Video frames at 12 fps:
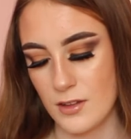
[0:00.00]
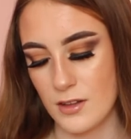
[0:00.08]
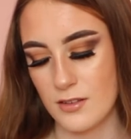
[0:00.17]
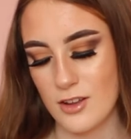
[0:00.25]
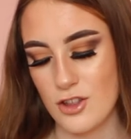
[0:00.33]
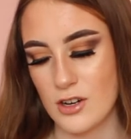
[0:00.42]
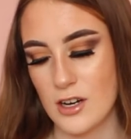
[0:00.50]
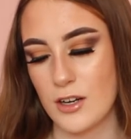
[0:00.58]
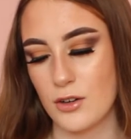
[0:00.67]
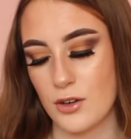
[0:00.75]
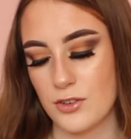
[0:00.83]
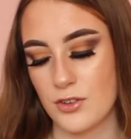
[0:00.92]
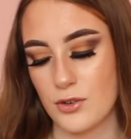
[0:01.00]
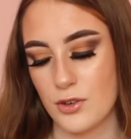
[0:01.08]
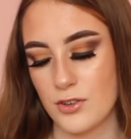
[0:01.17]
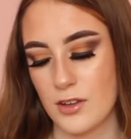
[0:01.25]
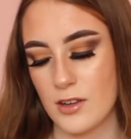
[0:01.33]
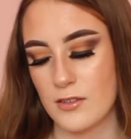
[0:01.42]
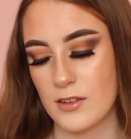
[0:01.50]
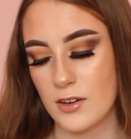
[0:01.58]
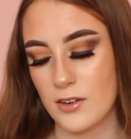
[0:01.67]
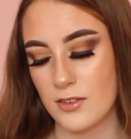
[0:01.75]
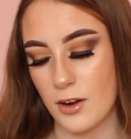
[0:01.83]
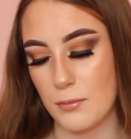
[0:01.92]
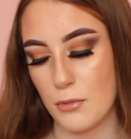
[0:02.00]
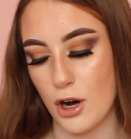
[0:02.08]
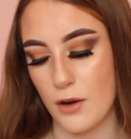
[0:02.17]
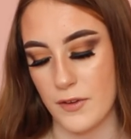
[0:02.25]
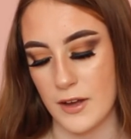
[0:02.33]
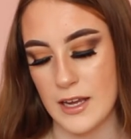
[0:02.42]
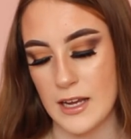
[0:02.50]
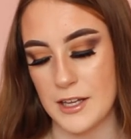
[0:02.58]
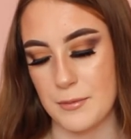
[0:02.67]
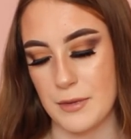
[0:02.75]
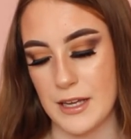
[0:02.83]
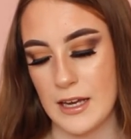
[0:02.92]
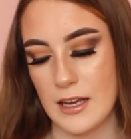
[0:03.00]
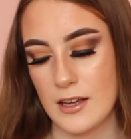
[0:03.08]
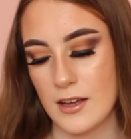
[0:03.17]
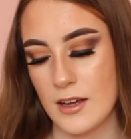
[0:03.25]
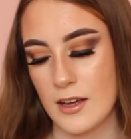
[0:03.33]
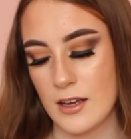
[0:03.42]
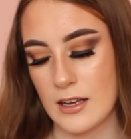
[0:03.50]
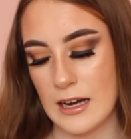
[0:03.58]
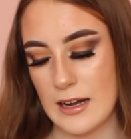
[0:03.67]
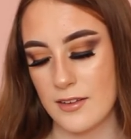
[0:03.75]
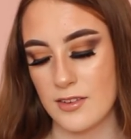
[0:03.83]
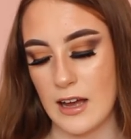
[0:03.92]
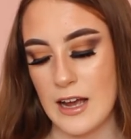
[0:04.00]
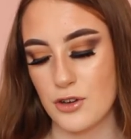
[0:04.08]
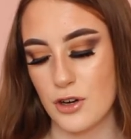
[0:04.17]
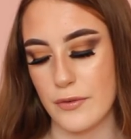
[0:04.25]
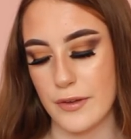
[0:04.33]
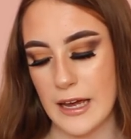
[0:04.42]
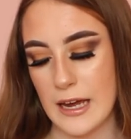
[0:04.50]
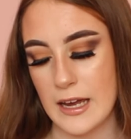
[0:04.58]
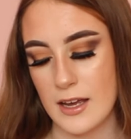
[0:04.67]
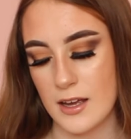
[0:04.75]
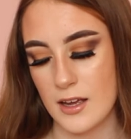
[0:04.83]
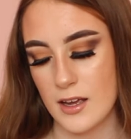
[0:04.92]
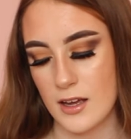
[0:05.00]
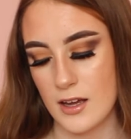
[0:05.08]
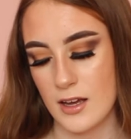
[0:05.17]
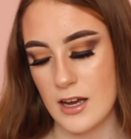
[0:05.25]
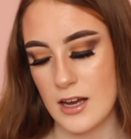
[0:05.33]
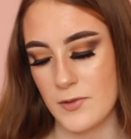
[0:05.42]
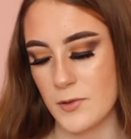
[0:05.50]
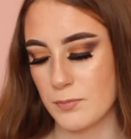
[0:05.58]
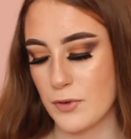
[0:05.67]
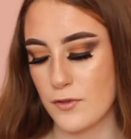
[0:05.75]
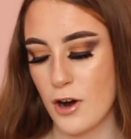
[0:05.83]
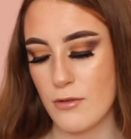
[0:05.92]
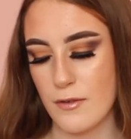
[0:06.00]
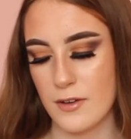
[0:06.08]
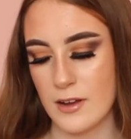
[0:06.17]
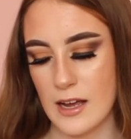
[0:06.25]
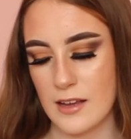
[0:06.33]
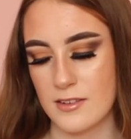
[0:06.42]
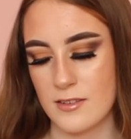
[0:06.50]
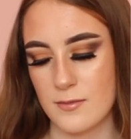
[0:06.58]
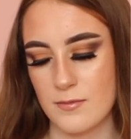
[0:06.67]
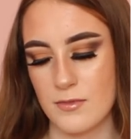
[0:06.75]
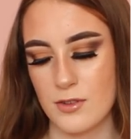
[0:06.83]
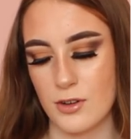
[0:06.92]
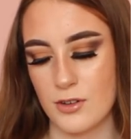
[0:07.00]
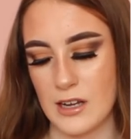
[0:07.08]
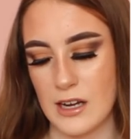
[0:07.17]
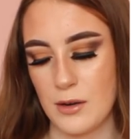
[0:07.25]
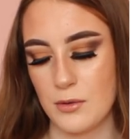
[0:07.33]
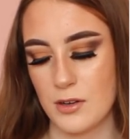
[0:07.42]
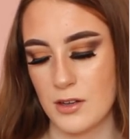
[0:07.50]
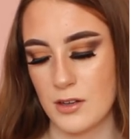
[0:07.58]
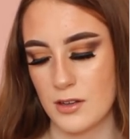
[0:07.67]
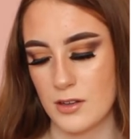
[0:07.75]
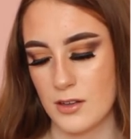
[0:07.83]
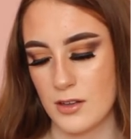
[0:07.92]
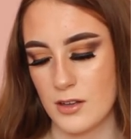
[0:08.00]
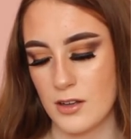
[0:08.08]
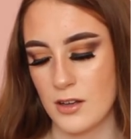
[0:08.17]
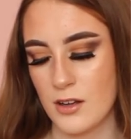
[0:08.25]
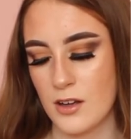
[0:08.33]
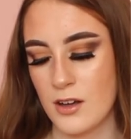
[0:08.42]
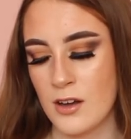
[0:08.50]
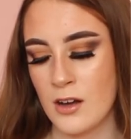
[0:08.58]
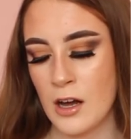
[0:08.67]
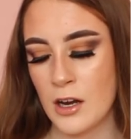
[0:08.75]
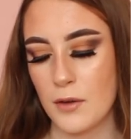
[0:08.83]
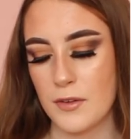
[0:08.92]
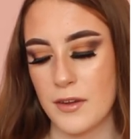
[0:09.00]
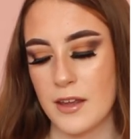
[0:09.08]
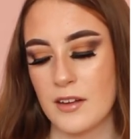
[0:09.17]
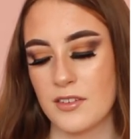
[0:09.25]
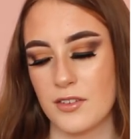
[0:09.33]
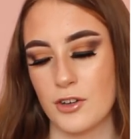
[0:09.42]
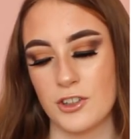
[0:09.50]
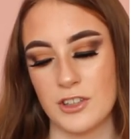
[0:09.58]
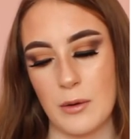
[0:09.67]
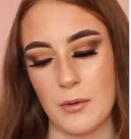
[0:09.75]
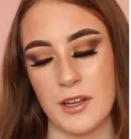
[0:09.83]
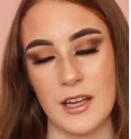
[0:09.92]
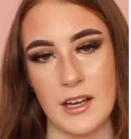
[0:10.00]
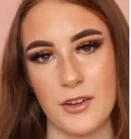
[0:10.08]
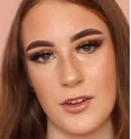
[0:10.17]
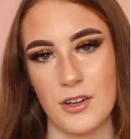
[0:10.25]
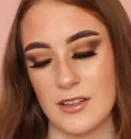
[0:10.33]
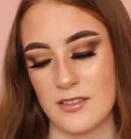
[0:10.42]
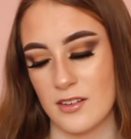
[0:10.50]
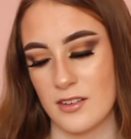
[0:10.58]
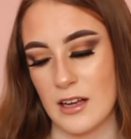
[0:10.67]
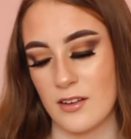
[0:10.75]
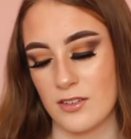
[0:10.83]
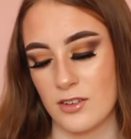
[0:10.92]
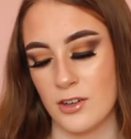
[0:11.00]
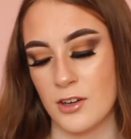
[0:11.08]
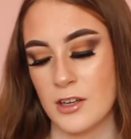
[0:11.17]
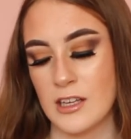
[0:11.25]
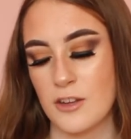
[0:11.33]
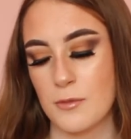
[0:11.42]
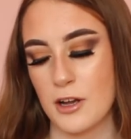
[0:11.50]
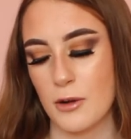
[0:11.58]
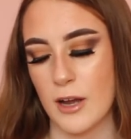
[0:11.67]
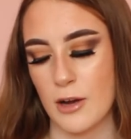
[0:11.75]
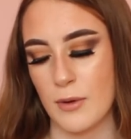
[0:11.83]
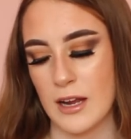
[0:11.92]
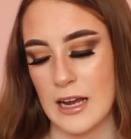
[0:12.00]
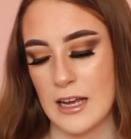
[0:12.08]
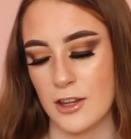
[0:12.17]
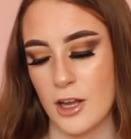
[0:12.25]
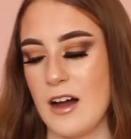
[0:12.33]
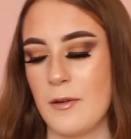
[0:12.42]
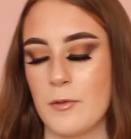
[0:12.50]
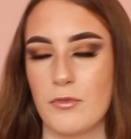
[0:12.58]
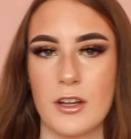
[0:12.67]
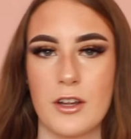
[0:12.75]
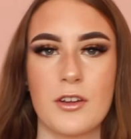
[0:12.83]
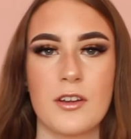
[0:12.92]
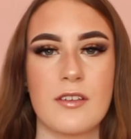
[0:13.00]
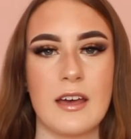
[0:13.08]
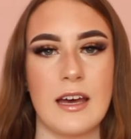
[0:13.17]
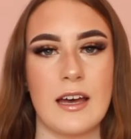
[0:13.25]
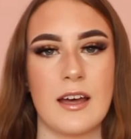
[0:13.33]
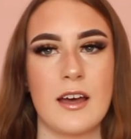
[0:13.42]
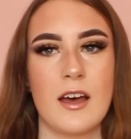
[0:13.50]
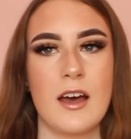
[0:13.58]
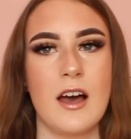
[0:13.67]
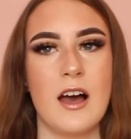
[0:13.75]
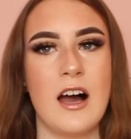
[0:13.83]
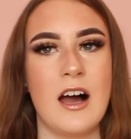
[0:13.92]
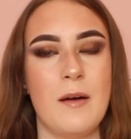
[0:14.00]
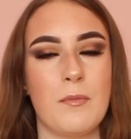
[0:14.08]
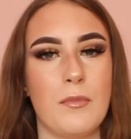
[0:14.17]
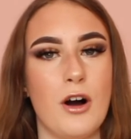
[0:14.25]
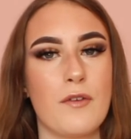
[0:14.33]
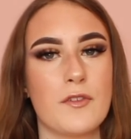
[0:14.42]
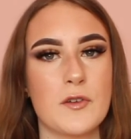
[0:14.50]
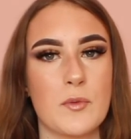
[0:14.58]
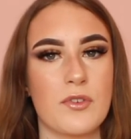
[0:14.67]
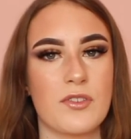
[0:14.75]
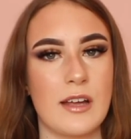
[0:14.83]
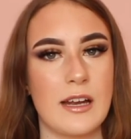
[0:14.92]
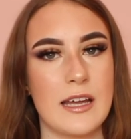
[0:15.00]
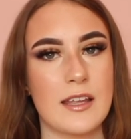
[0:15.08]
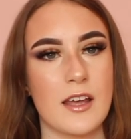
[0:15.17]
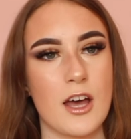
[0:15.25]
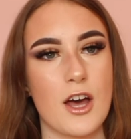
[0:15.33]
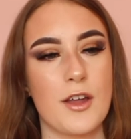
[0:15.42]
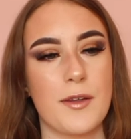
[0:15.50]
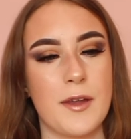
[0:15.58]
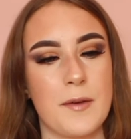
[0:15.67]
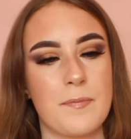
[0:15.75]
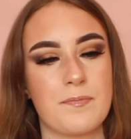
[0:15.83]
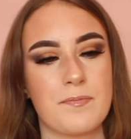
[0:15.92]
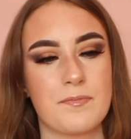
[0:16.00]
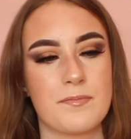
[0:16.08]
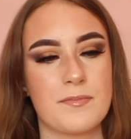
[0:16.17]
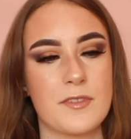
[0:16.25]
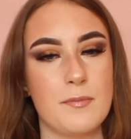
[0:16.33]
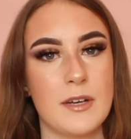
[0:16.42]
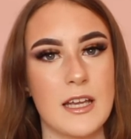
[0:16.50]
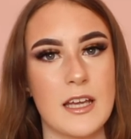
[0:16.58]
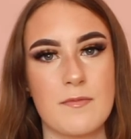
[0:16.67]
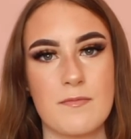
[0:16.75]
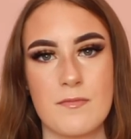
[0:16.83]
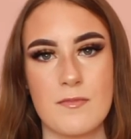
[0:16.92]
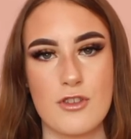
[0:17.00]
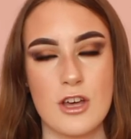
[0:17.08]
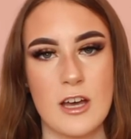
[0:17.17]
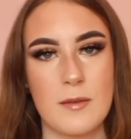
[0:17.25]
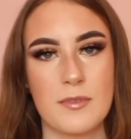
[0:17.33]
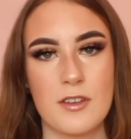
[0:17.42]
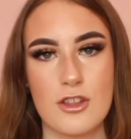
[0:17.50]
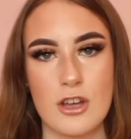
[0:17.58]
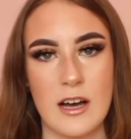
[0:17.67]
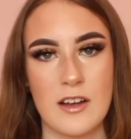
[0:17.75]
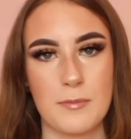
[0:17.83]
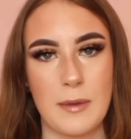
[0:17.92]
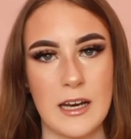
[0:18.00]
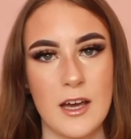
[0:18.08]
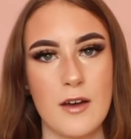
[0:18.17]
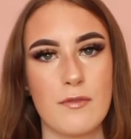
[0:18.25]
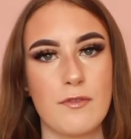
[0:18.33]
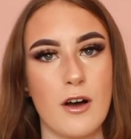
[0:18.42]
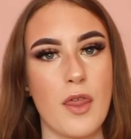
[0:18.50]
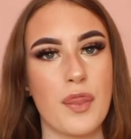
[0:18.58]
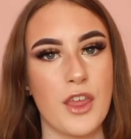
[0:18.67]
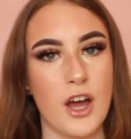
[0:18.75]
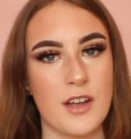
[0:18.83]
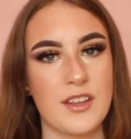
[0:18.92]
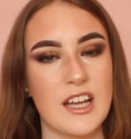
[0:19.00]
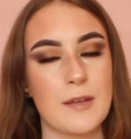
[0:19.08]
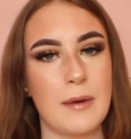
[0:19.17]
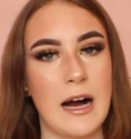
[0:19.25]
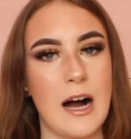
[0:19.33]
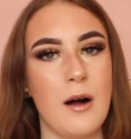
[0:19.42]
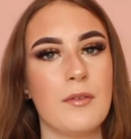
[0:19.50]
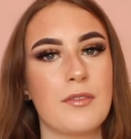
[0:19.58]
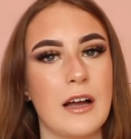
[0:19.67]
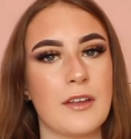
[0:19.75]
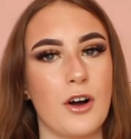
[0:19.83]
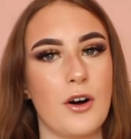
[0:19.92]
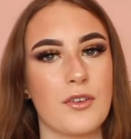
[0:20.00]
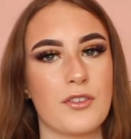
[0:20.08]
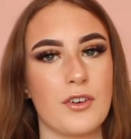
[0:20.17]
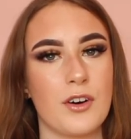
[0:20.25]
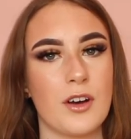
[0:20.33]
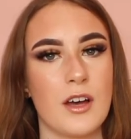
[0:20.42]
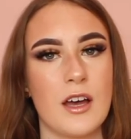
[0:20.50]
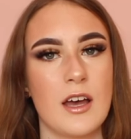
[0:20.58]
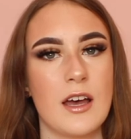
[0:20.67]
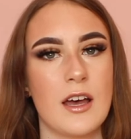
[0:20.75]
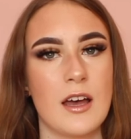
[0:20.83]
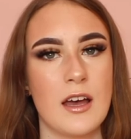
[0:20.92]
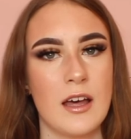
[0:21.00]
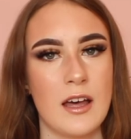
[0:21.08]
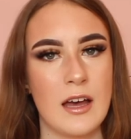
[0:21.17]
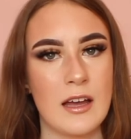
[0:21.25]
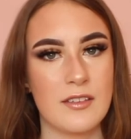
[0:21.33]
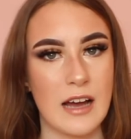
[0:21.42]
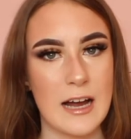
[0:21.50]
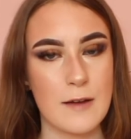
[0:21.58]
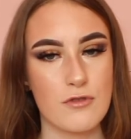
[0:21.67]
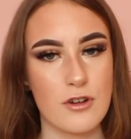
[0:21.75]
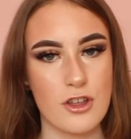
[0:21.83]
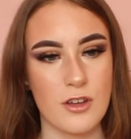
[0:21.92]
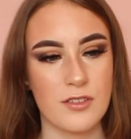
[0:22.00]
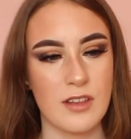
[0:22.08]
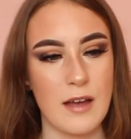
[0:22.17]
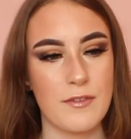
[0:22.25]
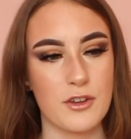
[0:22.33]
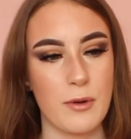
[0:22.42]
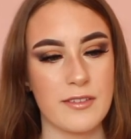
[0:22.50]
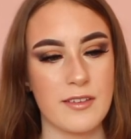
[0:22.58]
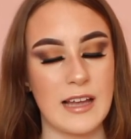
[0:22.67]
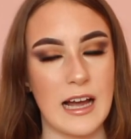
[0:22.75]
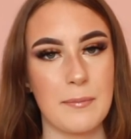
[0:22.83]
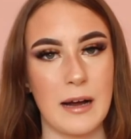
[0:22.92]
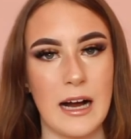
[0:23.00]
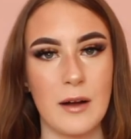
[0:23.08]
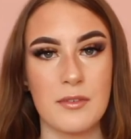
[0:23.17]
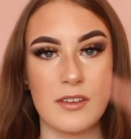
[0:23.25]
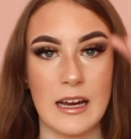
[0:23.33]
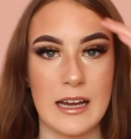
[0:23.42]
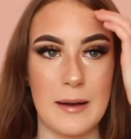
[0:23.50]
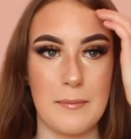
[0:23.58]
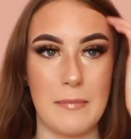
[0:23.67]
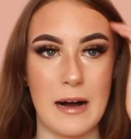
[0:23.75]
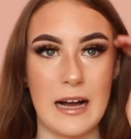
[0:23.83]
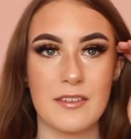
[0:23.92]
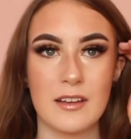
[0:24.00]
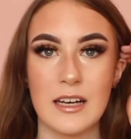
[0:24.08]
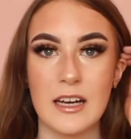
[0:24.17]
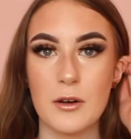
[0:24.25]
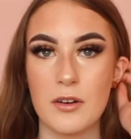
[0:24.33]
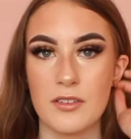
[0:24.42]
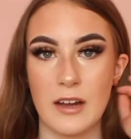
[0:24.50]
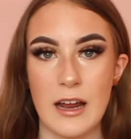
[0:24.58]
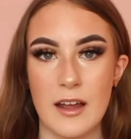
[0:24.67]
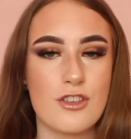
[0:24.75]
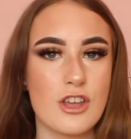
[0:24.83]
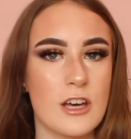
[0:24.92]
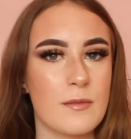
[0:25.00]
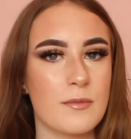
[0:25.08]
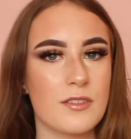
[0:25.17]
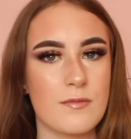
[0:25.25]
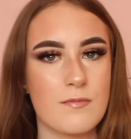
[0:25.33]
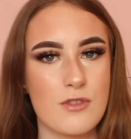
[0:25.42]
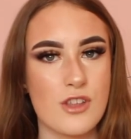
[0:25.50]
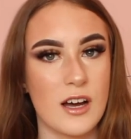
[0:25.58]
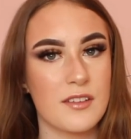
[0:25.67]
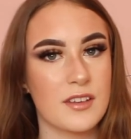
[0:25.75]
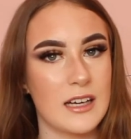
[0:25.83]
There's actually loads of good deals on Morphe at the minute, guys, so head over there um, before everything gets sold out. A lot of the things are sold out in here though, Lots of things, so you need to be quick when getting Um, well the other day, um, Morphe was selling the mini James Charles palette for £13 and also his eye brush set for £29, like mad, because like the James Charles